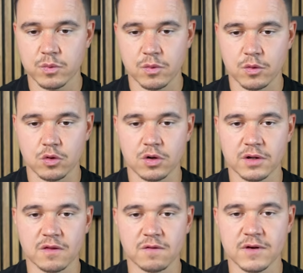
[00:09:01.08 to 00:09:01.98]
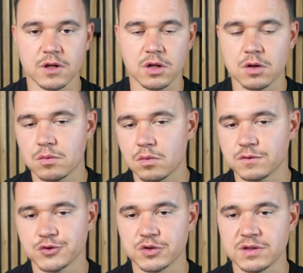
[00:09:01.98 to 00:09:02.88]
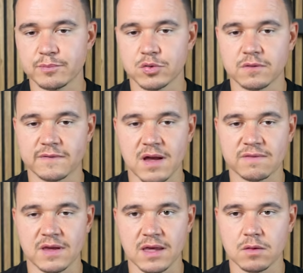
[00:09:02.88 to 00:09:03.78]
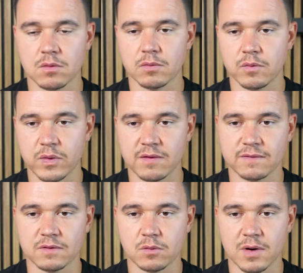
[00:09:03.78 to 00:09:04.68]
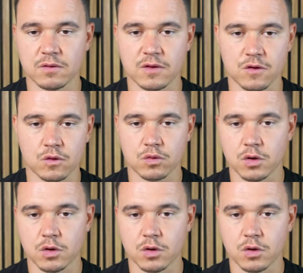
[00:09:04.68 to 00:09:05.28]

we were recording this video, 13.5K with the store